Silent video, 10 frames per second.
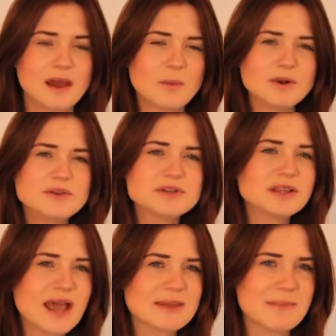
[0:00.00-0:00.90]
I want you to
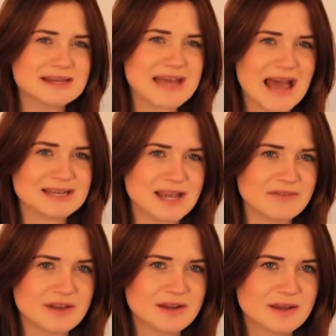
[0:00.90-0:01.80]
like my dad,
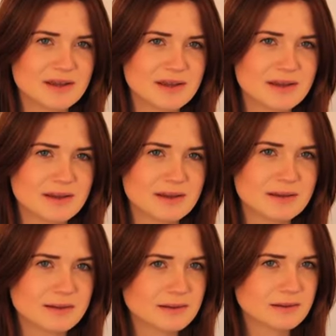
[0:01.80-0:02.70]
David.
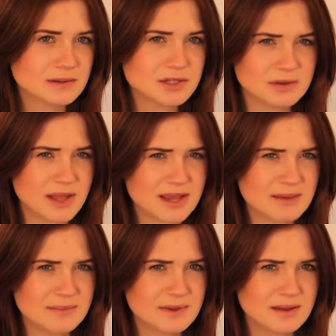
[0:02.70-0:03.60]
Do you like
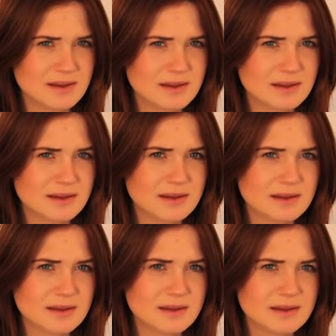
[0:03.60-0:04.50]
him? Sure, and
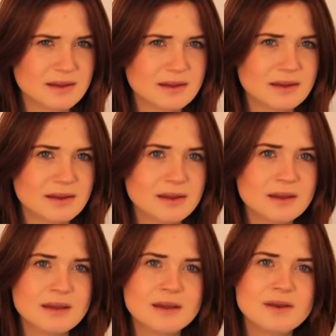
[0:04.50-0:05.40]
I like your
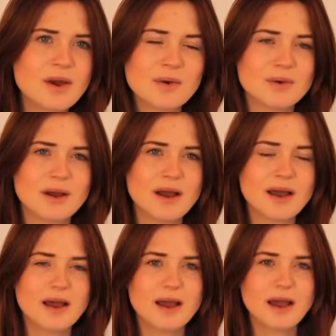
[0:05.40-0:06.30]
mom. No,
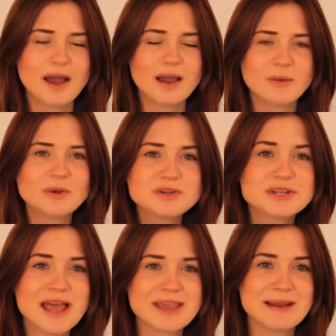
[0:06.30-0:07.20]
I, I want you
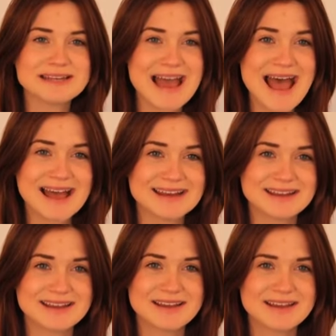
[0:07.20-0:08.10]
to like my dad.
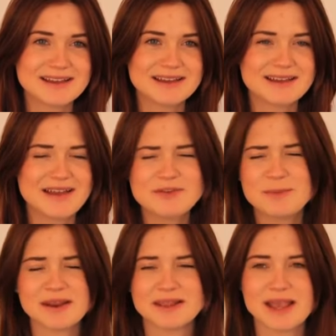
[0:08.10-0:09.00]

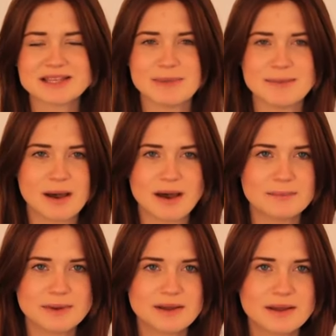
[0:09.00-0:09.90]
Everybody likes my
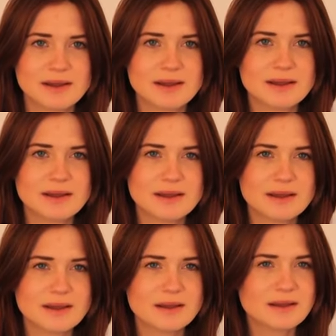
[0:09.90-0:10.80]
mom. Well, I do. I
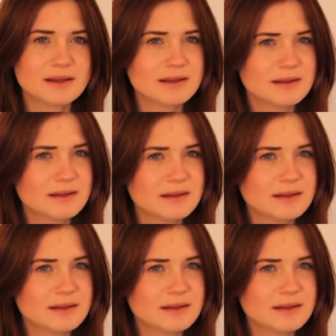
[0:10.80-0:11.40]
really do.